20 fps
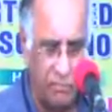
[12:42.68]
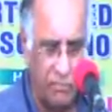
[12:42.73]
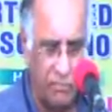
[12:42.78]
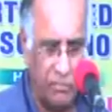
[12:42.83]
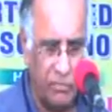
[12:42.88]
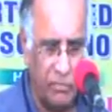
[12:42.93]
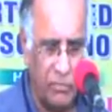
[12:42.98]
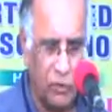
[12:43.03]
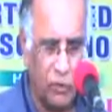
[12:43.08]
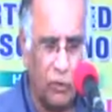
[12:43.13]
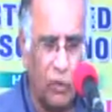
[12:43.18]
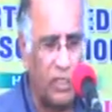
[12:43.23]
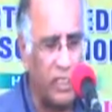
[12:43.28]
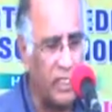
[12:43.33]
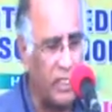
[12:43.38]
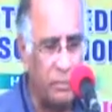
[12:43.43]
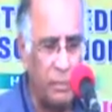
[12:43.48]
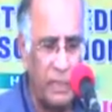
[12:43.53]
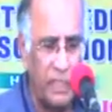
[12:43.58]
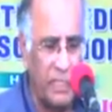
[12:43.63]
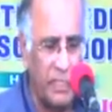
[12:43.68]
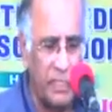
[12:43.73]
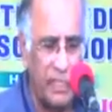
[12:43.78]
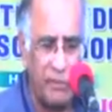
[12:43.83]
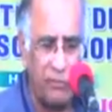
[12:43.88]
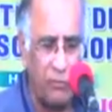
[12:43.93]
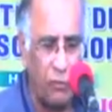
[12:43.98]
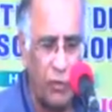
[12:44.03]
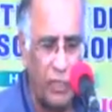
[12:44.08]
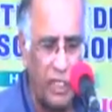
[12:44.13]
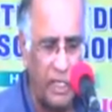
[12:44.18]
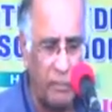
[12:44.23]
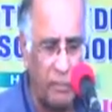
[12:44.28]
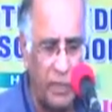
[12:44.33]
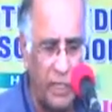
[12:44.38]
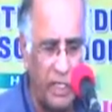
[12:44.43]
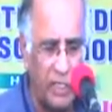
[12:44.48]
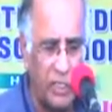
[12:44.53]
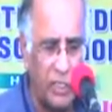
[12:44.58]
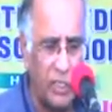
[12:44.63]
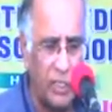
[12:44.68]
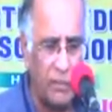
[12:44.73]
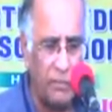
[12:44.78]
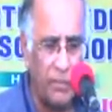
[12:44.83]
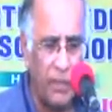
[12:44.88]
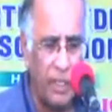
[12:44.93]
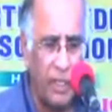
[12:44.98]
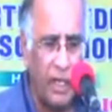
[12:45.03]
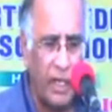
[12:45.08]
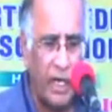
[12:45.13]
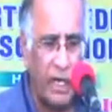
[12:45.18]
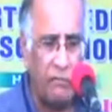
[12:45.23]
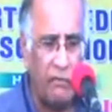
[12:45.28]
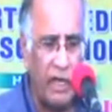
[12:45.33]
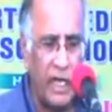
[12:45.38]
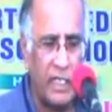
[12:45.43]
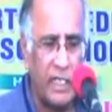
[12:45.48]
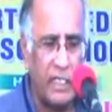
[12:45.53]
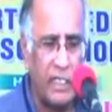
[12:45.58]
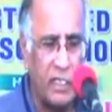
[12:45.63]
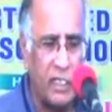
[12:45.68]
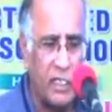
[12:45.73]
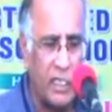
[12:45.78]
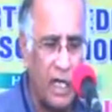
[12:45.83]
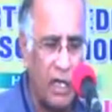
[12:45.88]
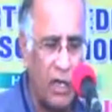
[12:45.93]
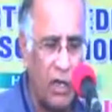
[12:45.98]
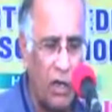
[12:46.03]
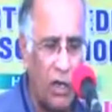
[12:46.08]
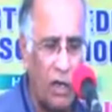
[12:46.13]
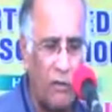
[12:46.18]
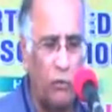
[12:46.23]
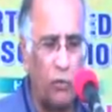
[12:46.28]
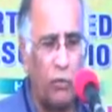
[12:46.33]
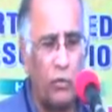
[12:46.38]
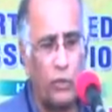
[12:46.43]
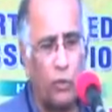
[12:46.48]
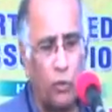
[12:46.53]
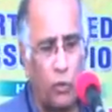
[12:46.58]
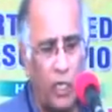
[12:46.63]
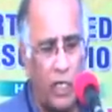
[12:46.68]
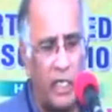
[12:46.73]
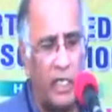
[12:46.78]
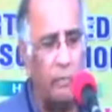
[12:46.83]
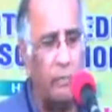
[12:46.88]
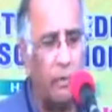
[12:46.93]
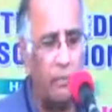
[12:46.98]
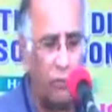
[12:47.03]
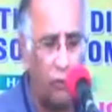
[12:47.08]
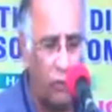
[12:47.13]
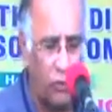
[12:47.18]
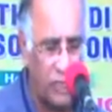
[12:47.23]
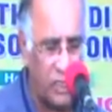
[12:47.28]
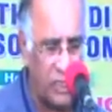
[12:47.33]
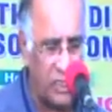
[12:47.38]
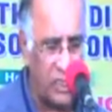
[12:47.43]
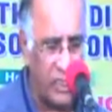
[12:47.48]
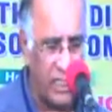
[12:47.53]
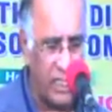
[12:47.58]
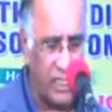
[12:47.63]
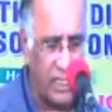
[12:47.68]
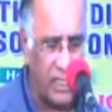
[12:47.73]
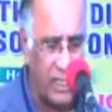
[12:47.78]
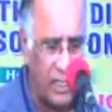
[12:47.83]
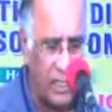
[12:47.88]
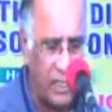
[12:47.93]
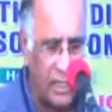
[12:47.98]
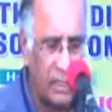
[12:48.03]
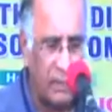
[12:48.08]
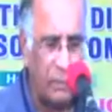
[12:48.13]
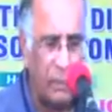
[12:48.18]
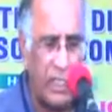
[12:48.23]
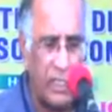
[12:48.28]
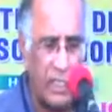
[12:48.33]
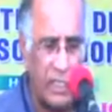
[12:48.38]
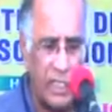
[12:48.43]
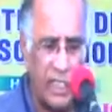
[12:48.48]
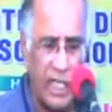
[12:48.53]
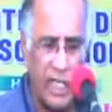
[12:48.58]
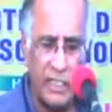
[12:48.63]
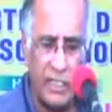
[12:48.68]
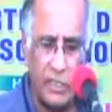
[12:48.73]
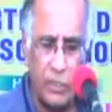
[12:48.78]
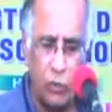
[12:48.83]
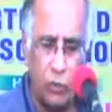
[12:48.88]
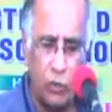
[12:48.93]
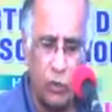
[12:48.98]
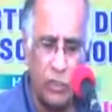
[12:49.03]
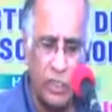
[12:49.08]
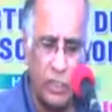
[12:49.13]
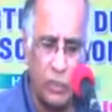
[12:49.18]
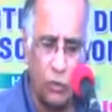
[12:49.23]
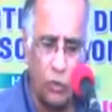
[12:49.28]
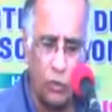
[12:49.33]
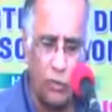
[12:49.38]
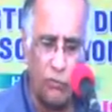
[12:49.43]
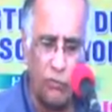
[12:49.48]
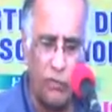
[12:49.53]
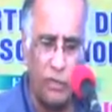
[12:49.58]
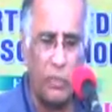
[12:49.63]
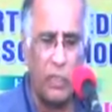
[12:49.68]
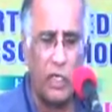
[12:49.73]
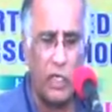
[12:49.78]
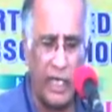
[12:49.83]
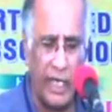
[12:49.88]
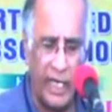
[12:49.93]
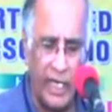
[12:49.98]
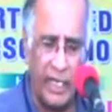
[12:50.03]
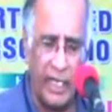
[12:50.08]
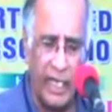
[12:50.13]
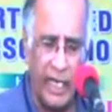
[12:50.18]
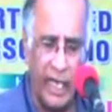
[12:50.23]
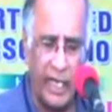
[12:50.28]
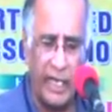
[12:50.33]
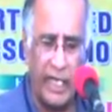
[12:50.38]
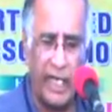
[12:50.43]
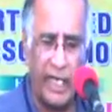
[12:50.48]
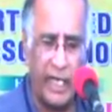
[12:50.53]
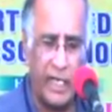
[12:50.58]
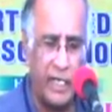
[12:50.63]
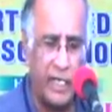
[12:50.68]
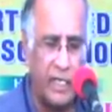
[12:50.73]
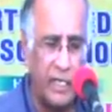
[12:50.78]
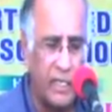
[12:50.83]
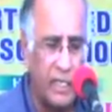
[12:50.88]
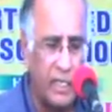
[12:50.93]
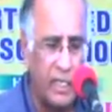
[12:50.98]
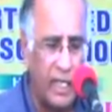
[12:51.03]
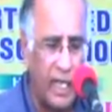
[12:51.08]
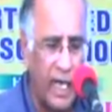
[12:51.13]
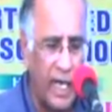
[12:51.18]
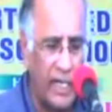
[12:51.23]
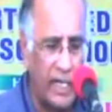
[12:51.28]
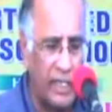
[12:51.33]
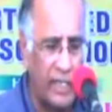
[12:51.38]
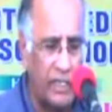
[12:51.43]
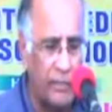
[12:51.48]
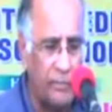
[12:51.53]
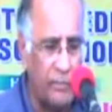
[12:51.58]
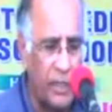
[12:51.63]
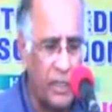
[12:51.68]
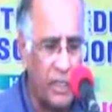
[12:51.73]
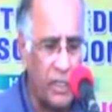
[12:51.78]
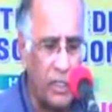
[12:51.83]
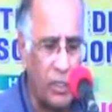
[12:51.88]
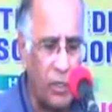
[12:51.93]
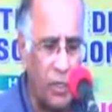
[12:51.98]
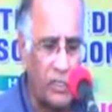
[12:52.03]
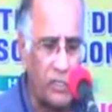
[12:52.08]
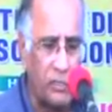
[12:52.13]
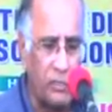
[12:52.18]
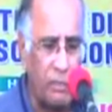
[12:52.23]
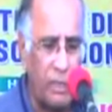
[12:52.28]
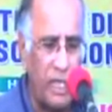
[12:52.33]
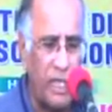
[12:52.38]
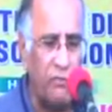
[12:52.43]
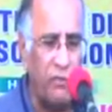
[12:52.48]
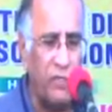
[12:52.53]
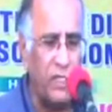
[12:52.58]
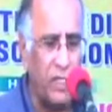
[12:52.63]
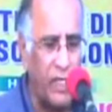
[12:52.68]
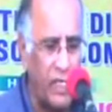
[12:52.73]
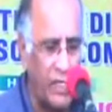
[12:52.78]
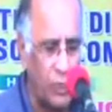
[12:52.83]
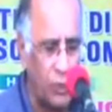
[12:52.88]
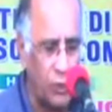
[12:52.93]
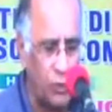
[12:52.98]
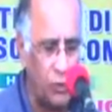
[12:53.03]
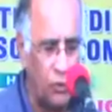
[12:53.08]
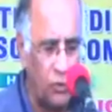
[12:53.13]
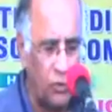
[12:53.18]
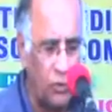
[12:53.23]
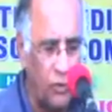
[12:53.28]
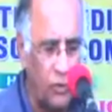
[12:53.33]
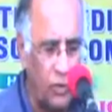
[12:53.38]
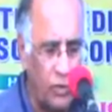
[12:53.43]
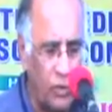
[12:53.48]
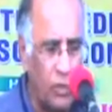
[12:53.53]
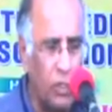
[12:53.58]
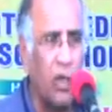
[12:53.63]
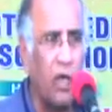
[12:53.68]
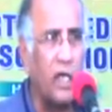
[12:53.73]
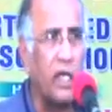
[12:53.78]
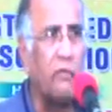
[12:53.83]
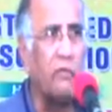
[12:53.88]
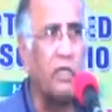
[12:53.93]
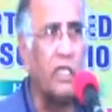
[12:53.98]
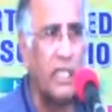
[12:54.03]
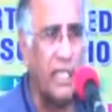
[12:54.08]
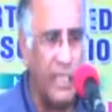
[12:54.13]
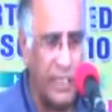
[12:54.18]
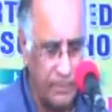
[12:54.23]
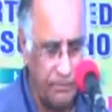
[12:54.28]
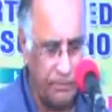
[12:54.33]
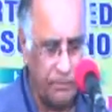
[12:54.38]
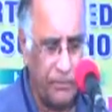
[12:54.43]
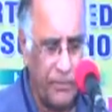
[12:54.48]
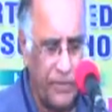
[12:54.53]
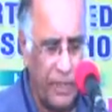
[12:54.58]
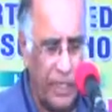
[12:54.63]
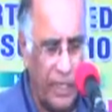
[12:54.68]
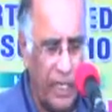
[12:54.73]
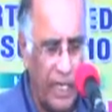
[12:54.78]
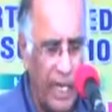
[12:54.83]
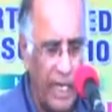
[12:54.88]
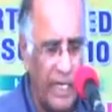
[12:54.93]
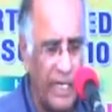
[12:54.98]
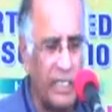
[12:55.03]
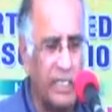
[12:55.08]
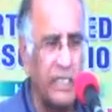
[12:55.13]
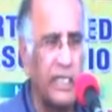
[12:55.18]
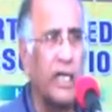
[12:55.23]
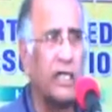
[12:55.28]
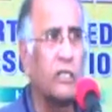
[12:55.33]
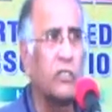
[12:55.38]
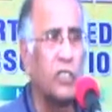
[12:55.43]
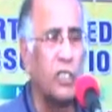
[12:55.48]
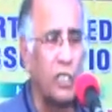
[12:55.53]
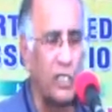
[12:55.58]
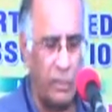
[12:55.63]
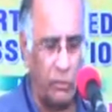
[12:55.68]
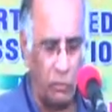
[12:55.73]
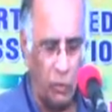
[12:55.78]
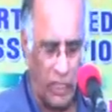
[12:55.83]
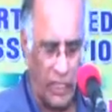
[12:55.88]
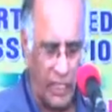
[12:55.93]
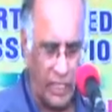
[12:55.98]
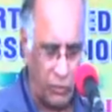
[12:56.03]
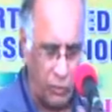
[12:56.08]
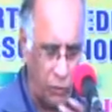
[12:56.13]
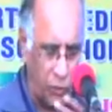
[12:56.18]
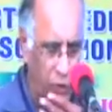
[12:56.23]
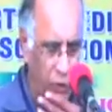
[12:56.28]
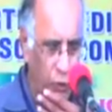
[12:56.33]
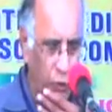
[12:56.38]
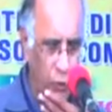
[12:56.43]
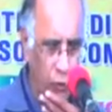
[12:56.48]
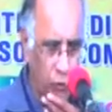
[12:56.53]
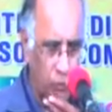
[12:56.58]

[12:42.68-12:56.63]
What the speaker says: because all these patients have good hip range. Advantages of our total hip, of course, is that the patient has his own femoral head and neck, and the cost-benefit ratio, longevity, and in young children, what else would you do?